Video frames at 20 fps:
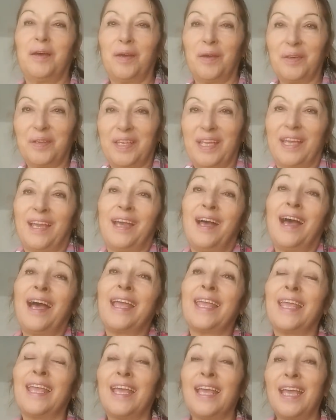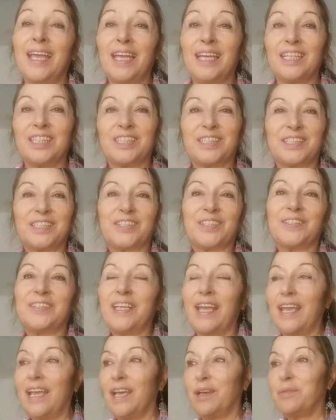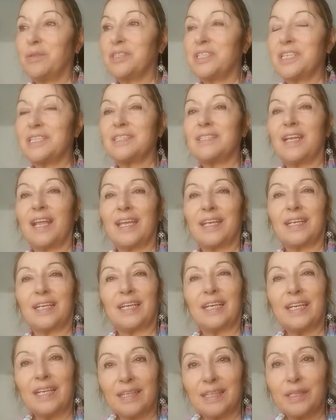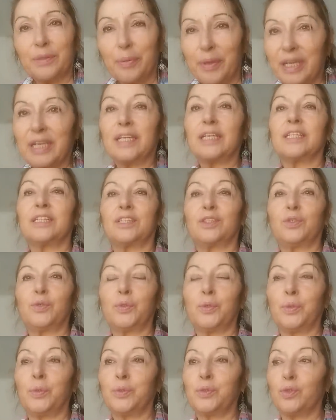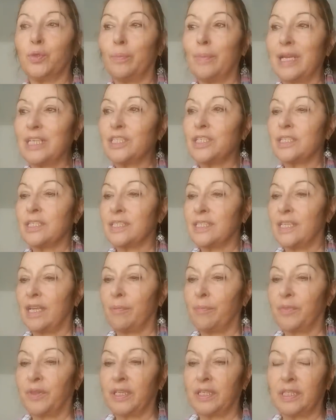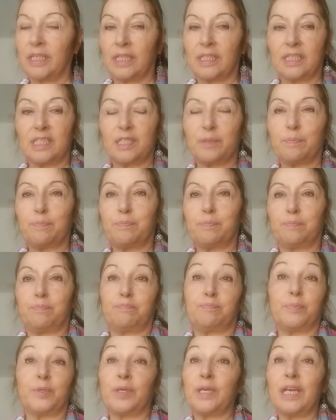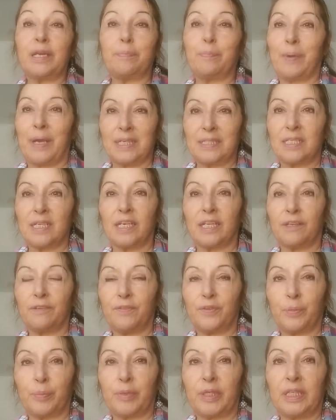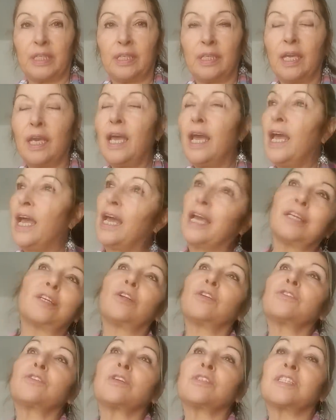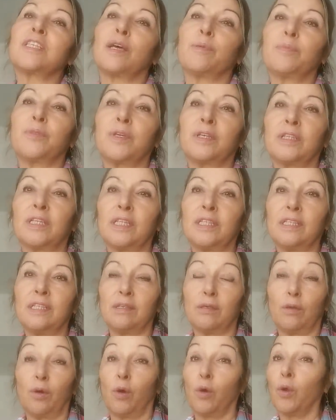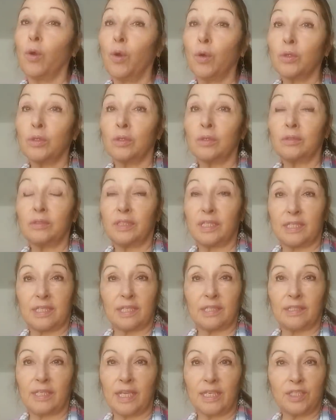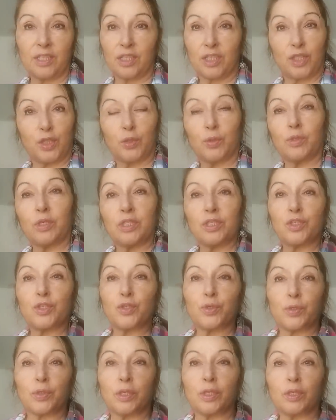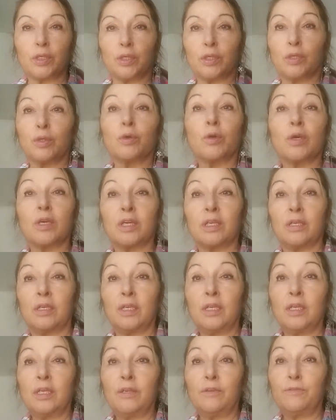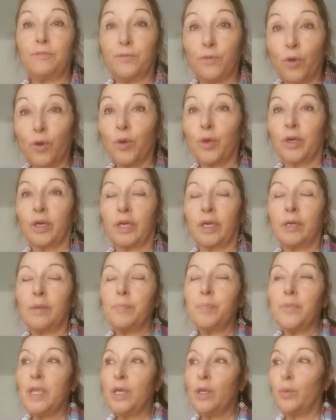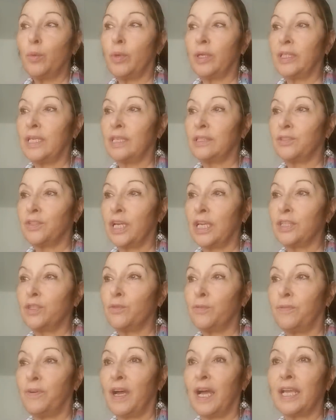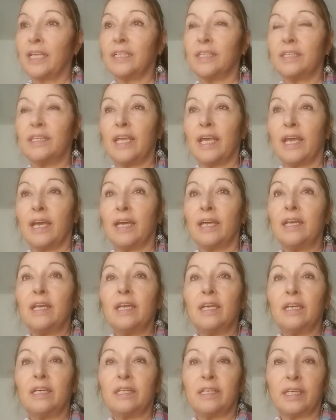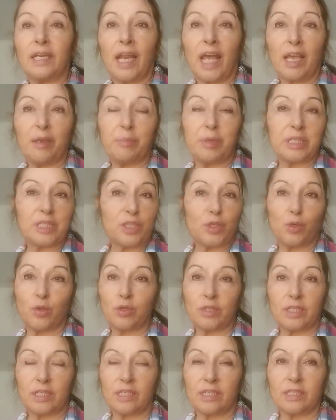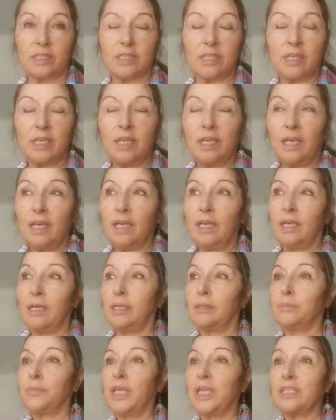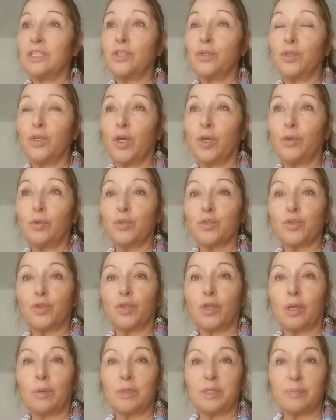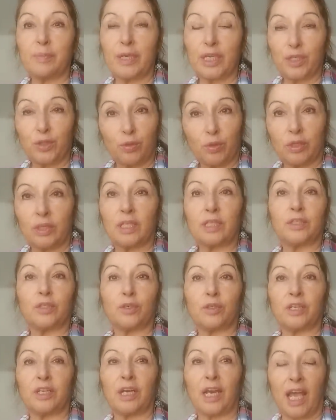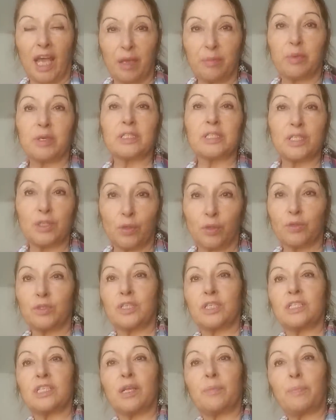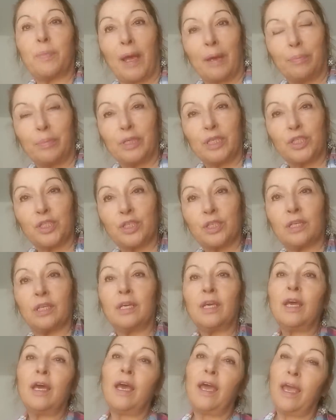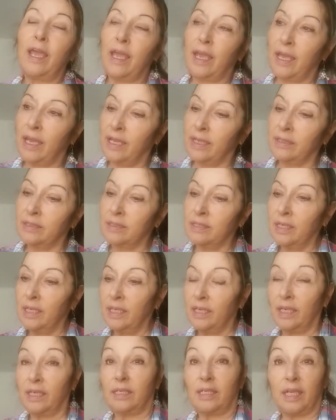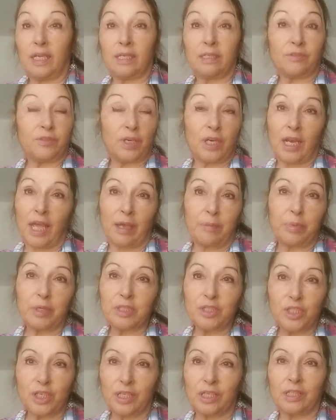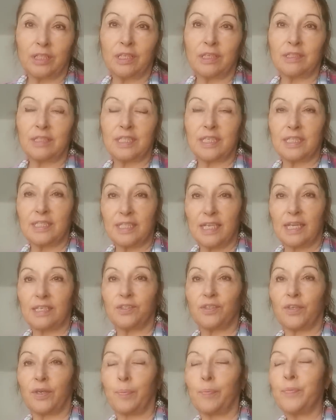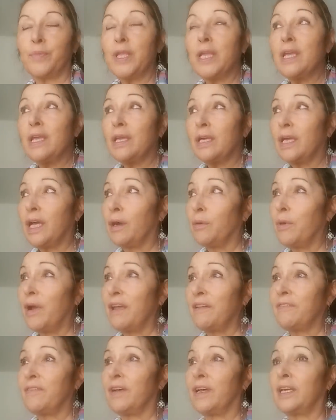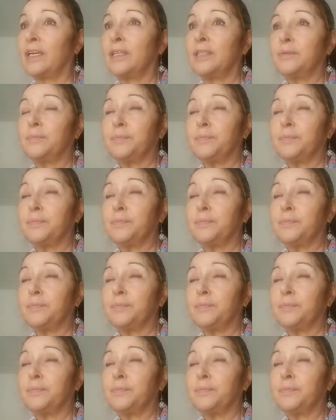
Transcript: Okay, hi. Today I would just like quickly to mention something that is really puzzling for me and also something that all dissertation students should look for when they're trying to find their reliable sources. As you know, you should always make sure that your reliable sources are published and in reliable journals, etc. However,